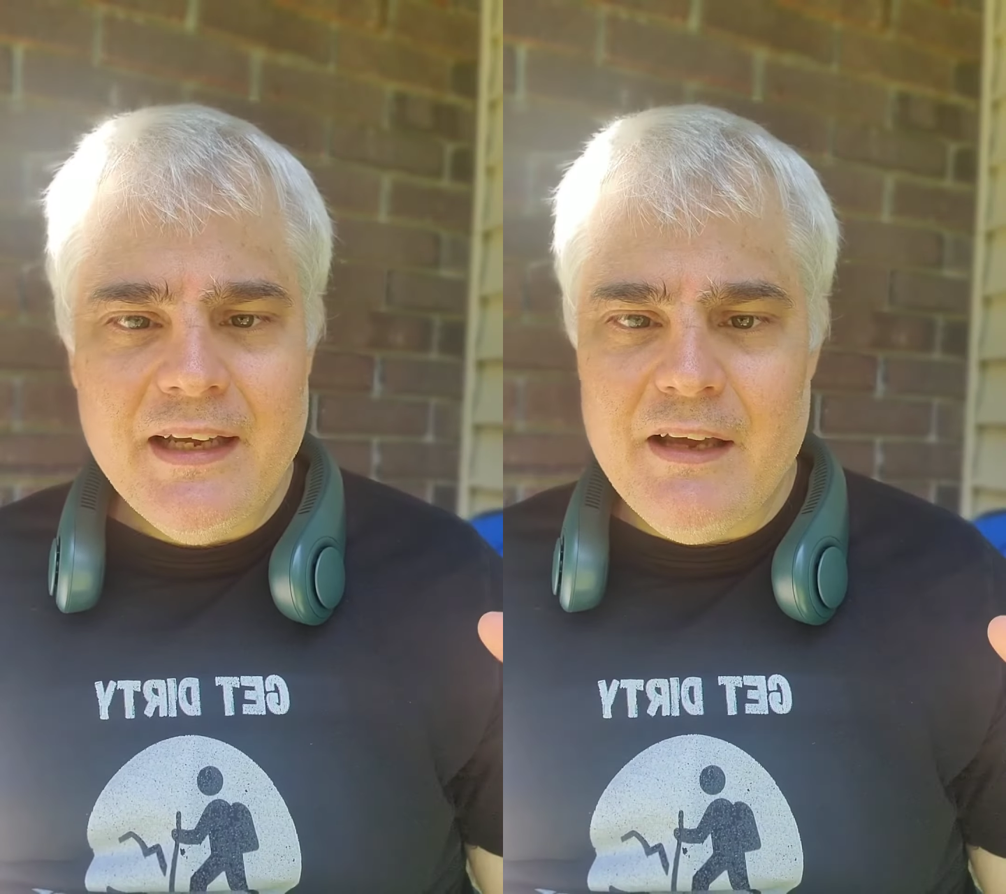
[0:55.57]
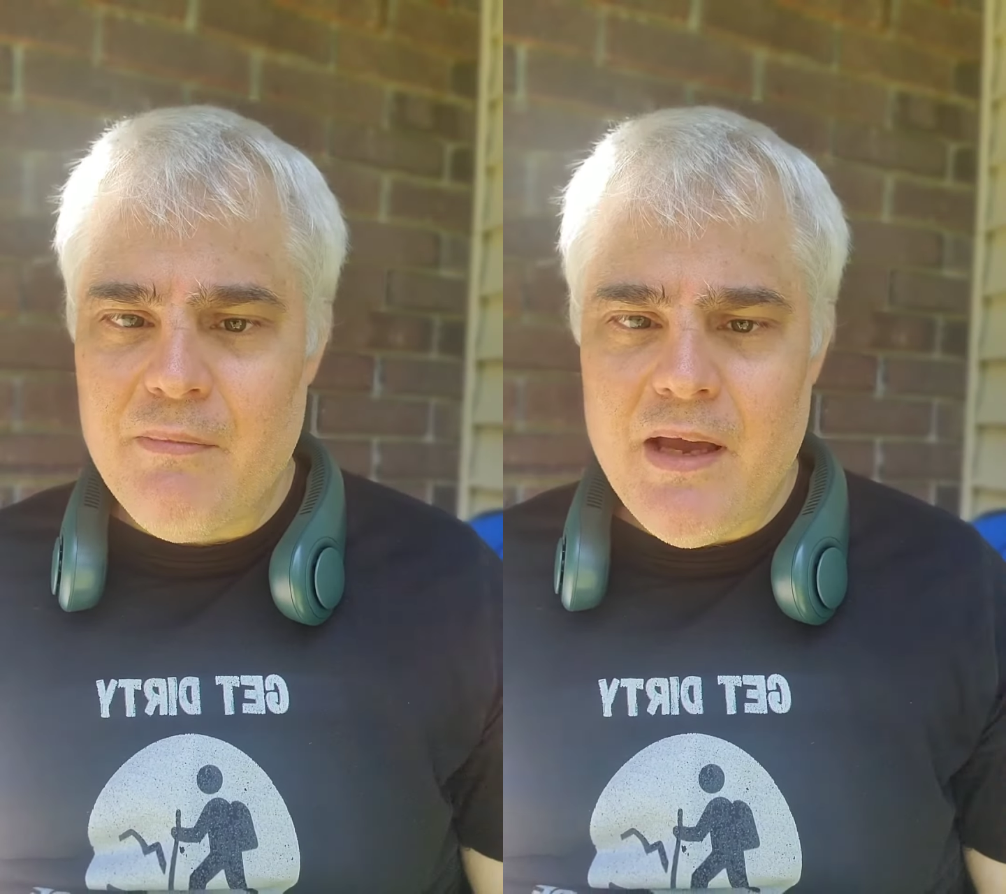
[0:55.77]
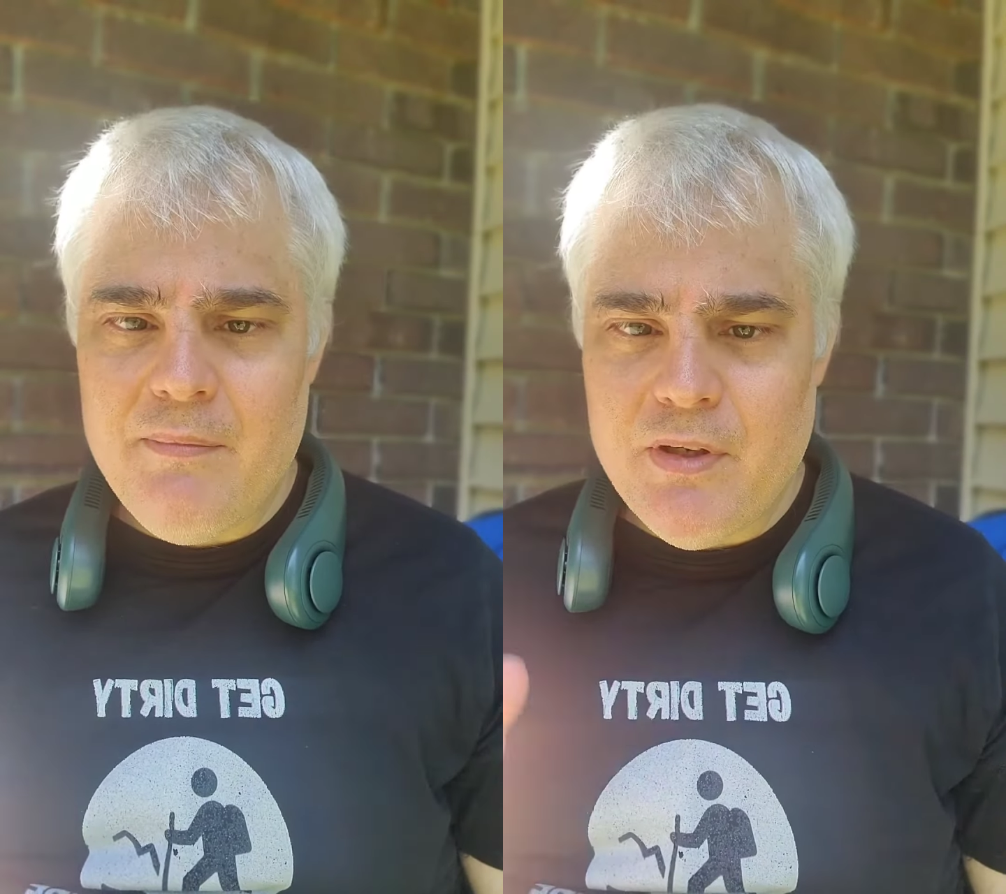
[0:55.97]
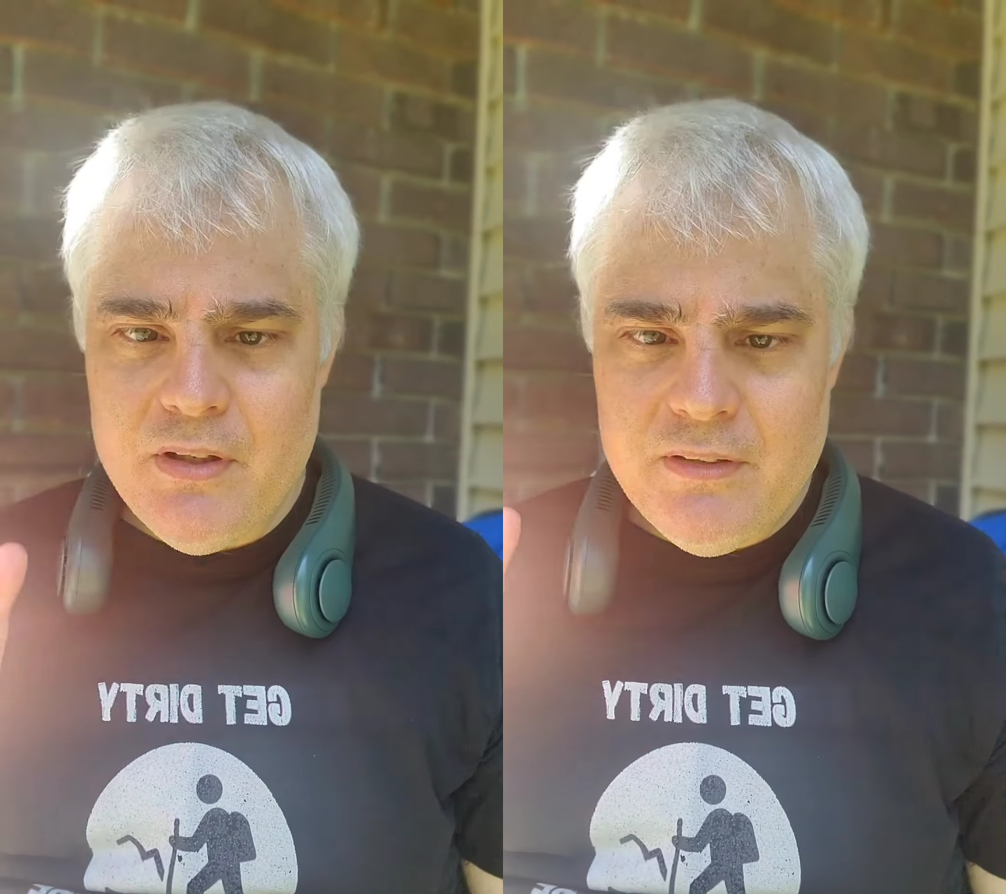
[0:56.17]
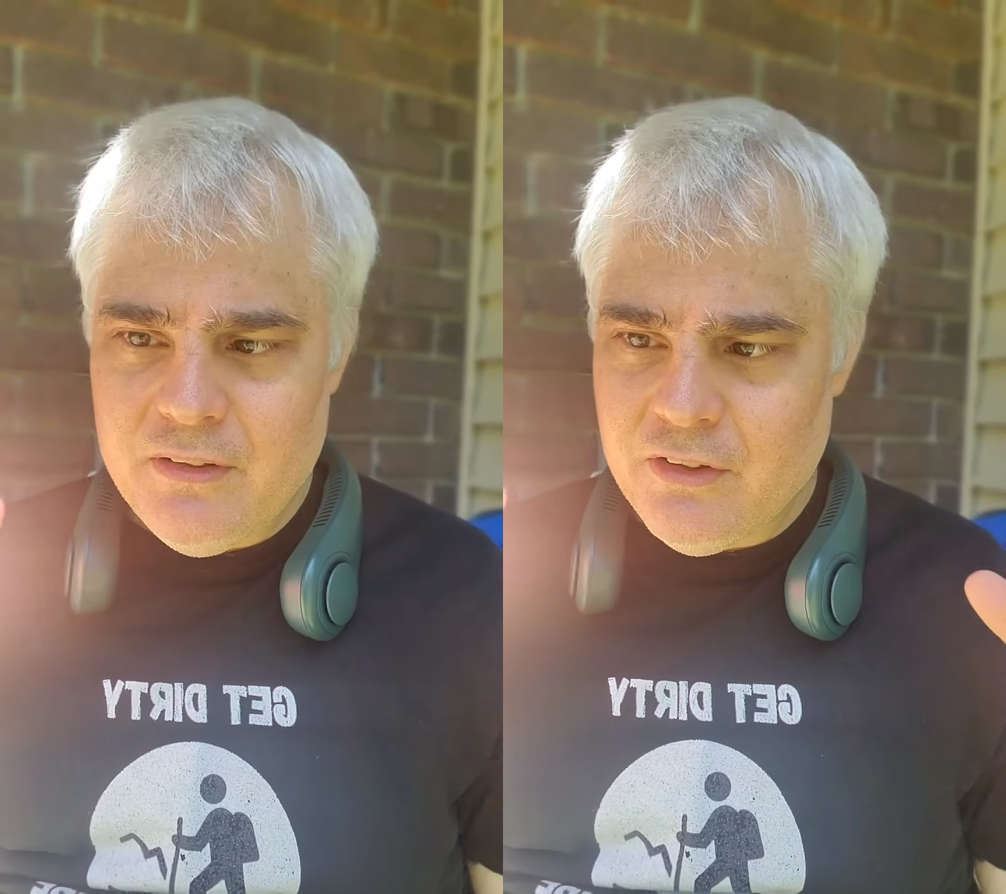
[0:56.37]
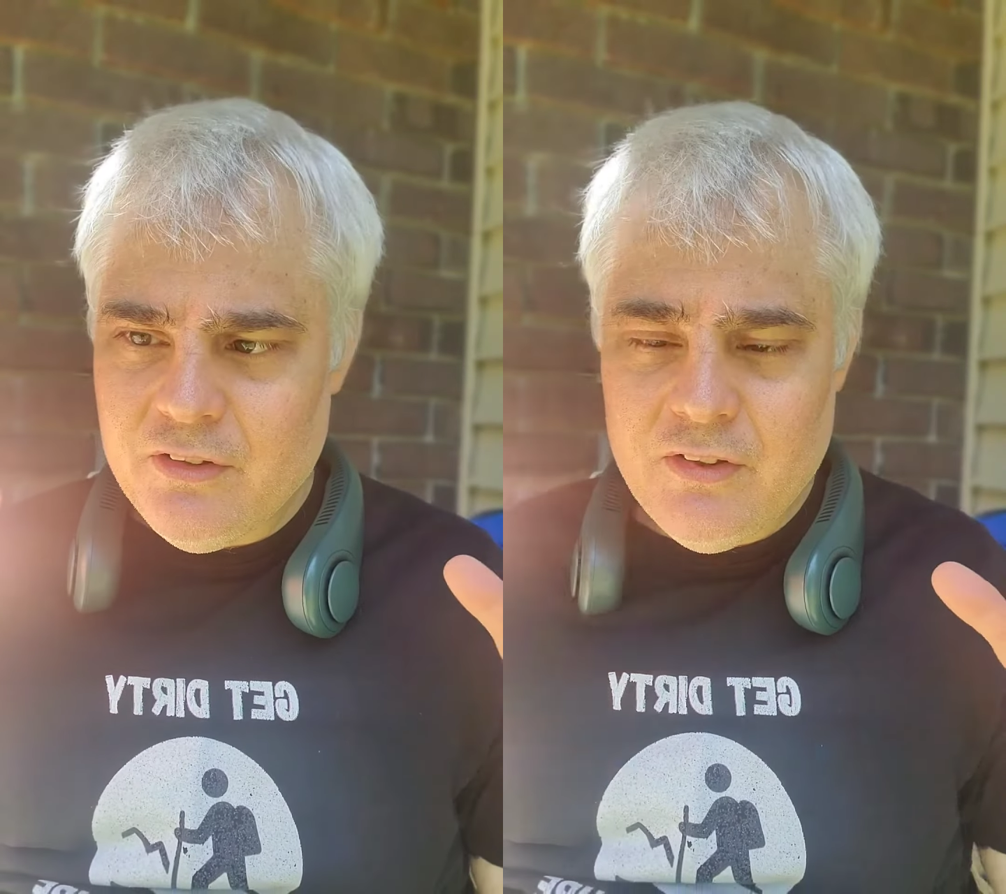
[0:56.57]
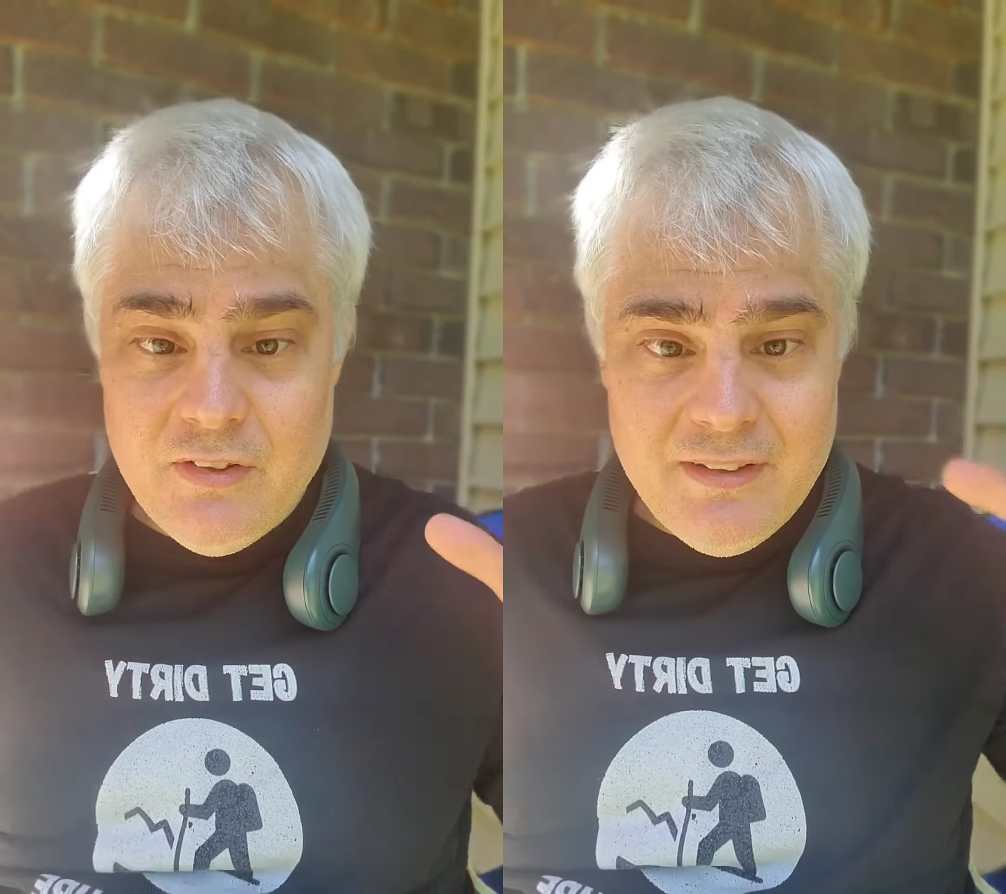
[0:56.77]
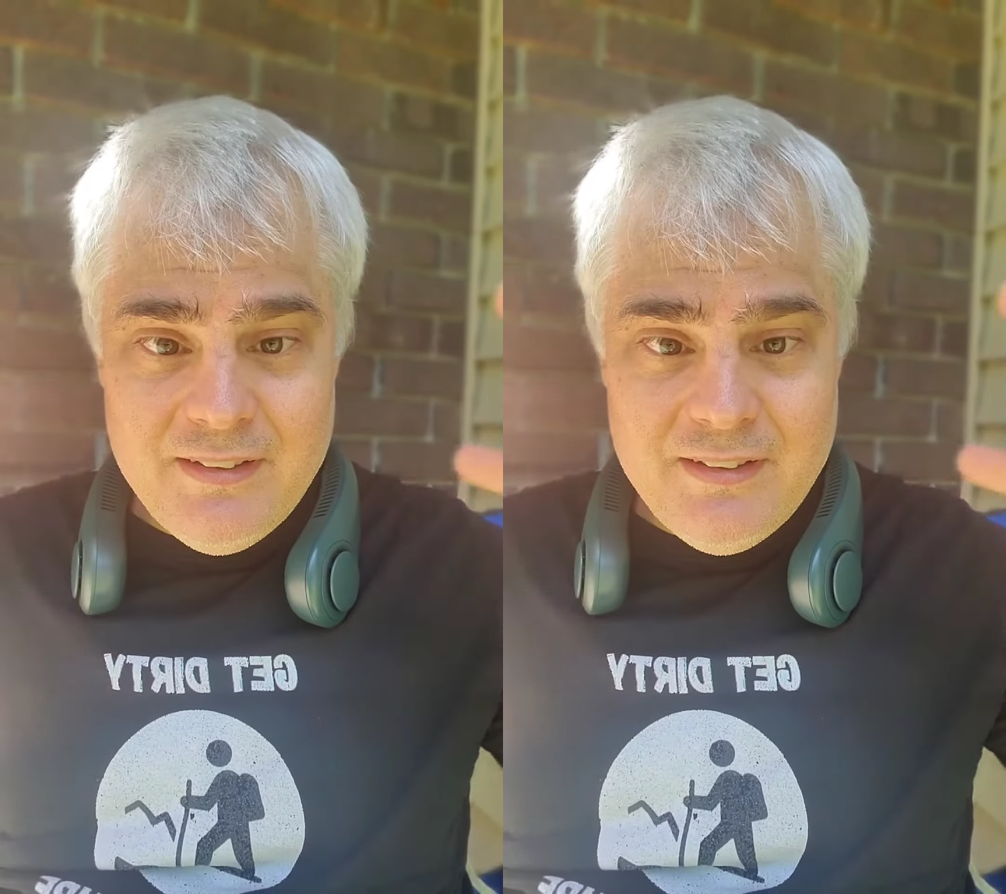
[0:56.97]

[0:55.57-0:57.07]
and maybe you're just